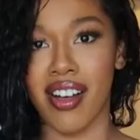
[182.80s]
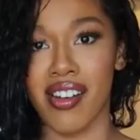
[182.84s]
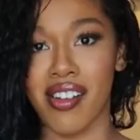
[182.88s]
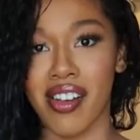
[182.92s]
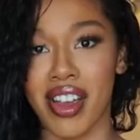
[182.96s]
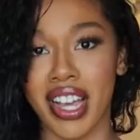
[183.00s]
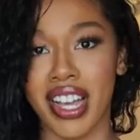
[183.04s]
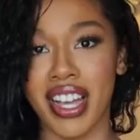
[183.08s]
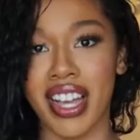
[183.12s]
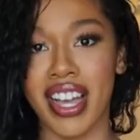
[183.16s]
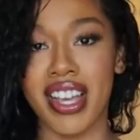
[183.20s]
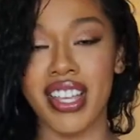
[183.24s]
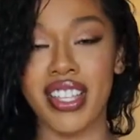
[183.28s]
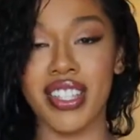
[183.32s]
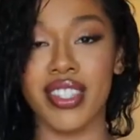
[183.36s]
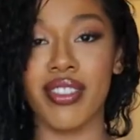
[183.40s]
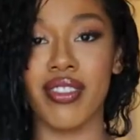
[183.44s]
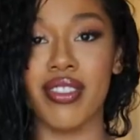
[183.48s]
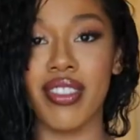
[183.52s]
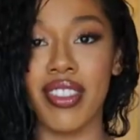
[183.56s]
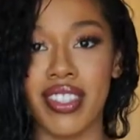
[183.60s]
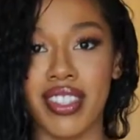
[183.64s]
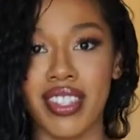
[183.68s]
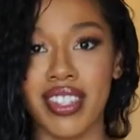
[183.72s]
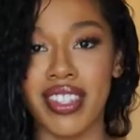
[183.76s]
All right guys,
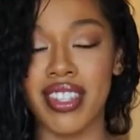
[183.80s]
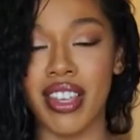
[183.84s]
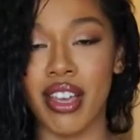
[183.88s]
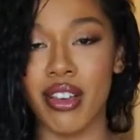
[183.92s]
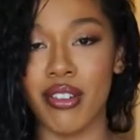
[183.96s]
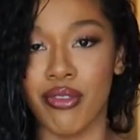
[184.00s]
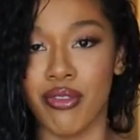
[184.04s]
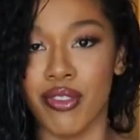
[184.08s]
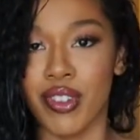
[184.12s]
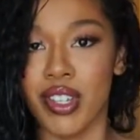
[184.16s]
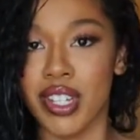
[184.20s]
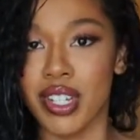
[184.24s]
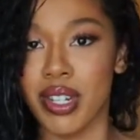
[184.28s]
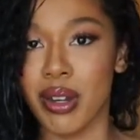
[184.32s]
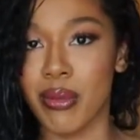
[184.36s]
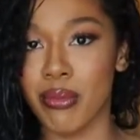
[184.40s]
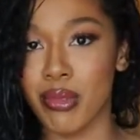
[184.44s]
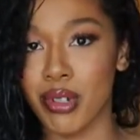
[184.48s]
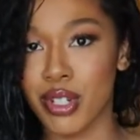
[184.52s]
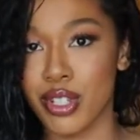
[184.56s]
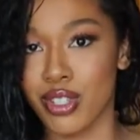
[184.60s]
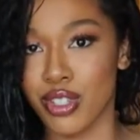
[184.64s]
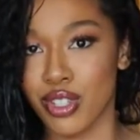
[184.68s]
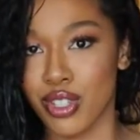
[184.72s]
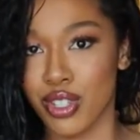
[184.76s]
so this is outfit
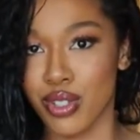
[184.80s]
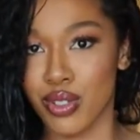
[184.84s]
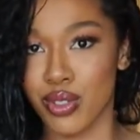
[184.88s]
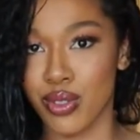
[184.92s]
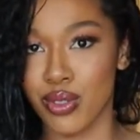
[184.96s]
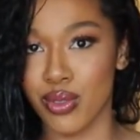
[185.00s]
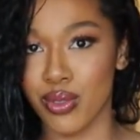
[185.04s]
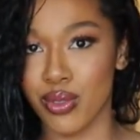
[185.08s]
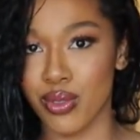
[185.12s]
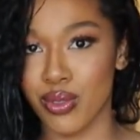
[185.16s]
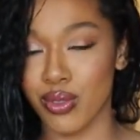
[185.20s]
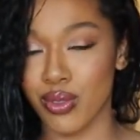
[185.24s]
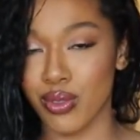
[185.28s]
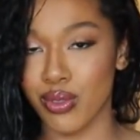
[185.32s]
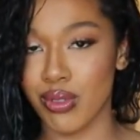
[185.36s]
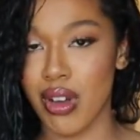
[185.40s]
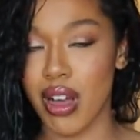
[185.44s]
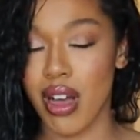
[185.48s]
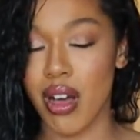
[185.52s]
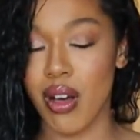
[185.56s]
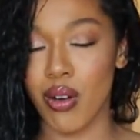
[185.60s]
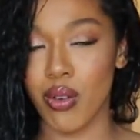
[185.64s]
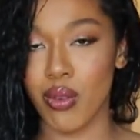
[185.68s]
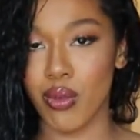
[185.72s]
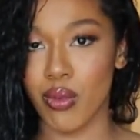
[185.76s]
number two.
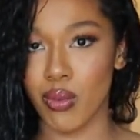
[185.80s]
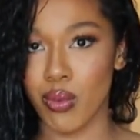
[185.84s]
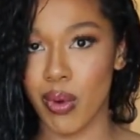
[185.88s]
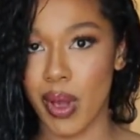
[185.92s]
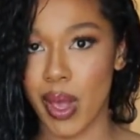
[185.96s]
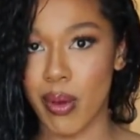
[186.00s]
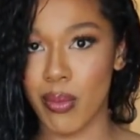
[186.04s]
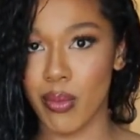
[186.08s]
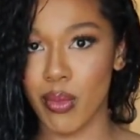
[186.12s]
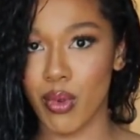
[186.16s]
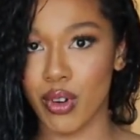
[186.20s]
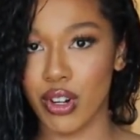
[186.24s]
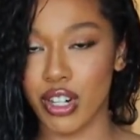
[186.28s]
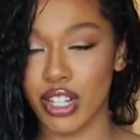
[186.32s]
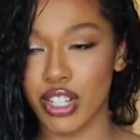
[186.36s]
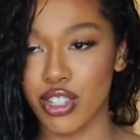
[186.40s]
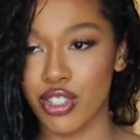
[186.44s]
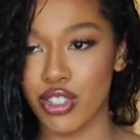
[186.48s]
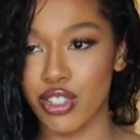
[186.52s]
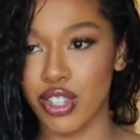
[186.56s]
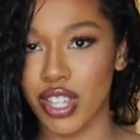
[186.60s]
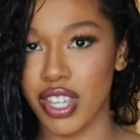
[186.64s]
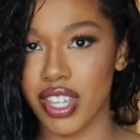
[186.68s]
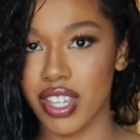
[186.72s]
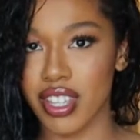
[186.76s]
Way more
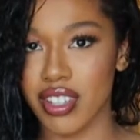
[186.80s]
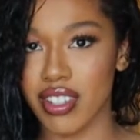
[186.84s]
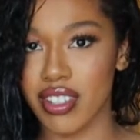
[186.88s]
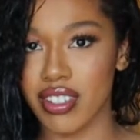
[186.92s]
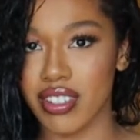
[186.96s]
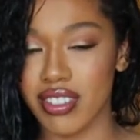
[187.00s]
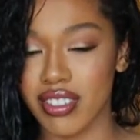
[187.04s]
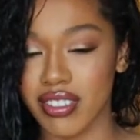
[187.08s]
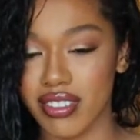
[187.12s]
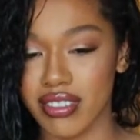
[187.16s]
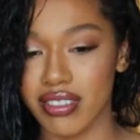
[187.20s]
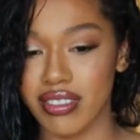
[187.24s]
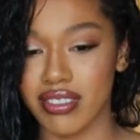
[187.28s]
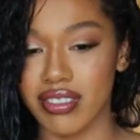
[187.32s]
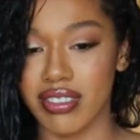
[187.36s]
chill.